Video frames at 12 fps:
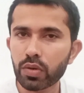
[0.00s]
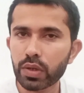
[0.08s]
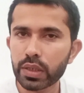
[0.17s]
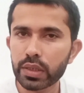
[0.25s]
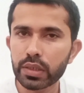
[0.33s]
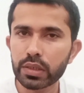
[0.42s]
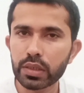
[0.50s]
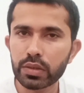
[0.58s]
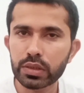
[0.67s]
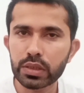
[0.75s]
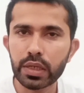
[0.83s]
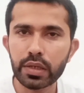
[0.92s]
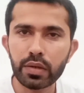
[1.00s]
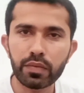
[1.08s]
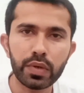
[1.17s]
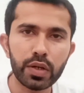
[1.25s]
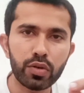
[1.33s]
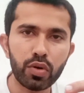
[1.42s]
is located in the
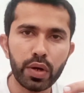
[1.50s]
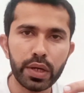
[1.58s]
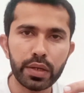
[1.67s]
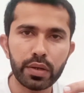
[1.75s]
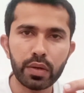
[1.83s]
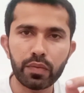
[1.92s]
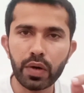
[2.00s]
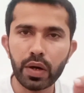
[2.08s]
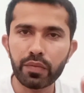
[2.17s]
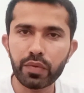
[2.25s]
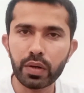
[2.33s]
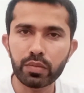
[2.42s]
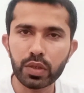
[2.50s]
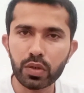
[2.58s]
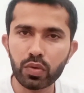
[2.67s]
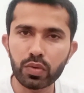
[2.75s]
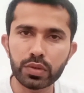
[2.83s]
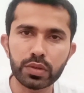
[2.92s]
state of Illinois, far from
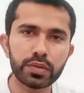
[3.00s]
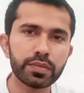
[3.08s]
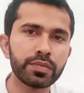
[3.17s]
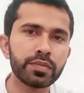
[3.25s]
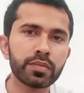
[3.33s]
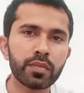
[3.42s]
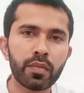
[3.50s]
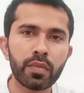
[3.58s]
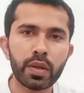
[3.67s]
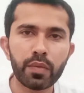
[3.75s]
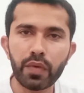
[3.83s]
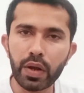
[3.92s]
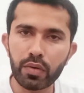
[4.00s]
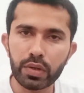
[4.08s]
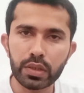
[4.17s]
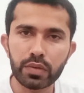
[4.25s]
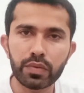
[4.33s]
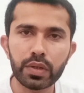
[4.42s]
the coast.
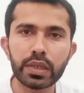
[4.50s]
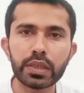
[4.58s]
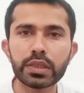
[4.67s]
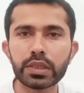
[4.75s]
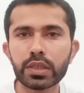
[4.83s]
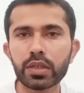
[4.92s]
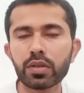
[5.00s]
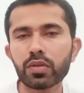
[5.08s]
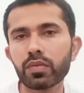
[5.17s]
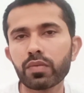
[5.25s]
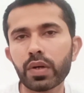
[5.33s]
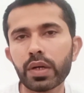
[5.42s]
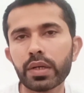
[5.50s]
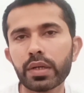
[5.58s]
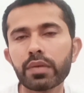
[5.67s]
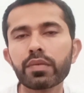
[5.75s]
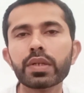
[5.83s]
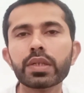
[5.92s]
Following the Great Chicago
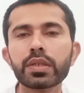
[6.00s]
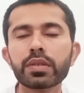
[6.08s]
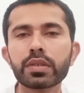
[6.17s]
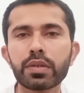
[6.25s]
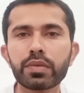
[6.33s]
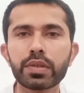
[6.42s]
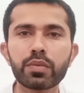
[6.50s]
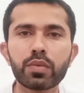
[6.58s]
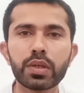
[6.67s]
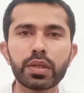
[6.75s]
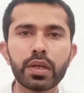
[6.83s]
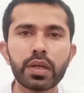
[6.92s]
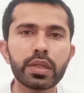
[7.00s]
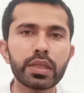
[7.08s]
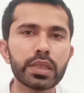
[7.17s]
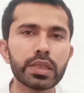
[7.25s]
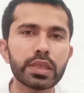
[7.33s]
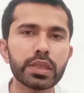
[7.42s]
Fire of 1871,
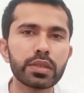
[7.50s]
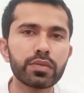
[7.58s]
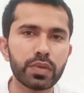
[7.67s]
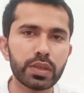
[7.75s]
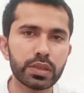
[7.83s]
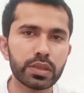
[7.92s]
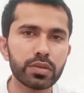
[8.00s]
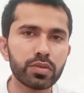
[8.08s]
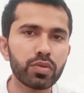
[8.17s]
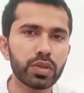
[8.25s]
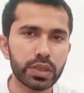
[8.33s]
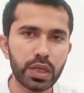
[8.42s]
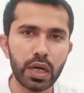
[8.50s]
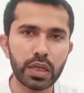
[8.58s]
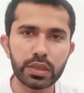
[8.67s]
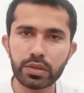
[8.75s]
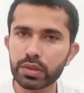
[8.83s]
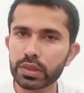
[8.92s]
the city's first truly
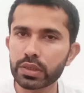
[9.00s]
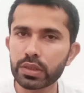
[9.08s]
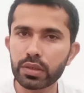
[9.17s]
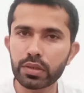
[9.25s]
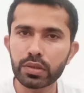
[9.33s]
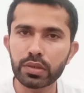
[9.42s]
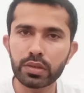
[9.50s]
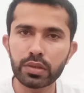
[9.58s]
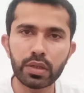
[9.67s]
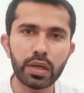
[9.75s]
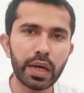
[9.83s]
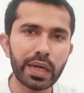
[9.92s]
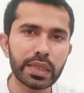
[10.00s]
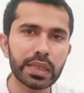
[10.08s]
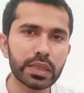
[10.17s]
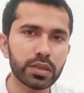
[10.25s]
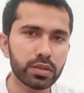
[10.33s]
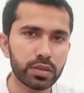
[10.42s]
tall structures. The
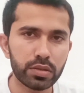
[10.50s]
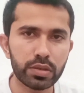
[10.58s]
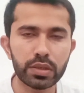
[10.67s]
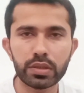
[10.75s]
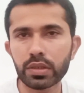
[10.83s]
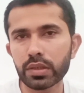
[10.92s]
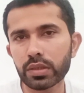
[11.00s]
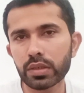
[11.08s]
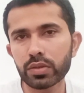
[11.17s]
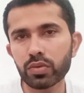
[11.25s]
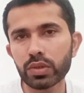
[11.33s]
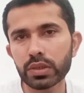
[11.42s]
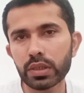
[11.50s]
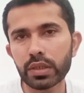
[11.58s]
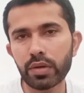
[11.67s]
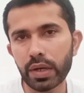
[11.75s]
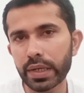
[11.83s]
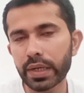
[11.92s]
highest structure in the
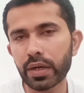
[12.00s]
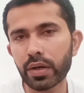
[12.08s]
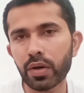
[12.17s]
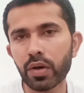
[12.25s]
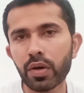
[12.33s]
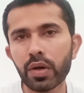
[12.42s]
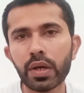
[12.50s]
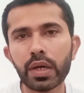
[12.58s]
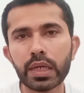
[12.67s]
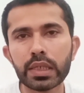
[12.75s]
USA right now